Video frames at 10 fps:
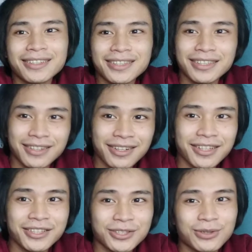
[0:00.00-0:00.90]
in
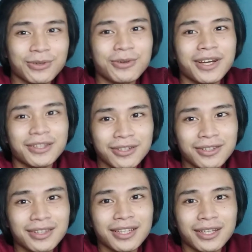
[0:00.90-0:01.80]
college, so I thought
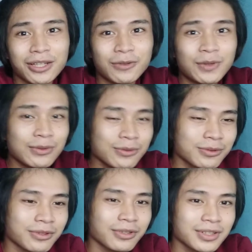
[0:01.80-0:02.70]
that Arduino
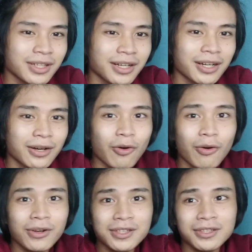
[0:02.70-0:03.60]
Uno is the
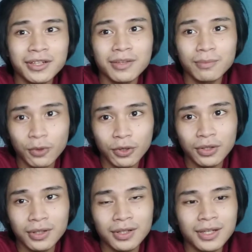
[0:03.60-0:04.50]
only circuit board
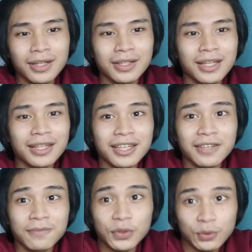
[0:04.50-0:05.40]
that can
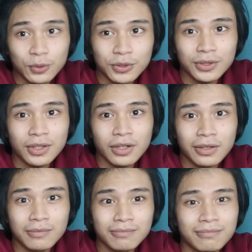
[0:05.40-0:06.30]
be used.
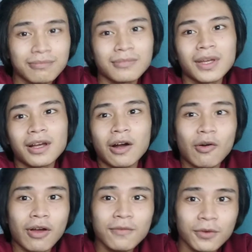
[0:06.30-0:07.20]

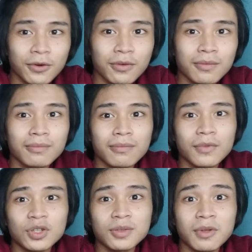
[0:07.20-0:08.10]
However,
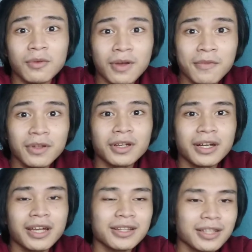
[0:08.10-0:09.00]
because of the webinar
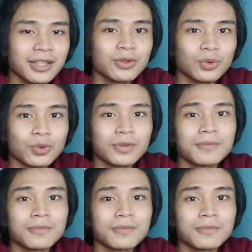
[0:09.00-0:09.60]
I attend to,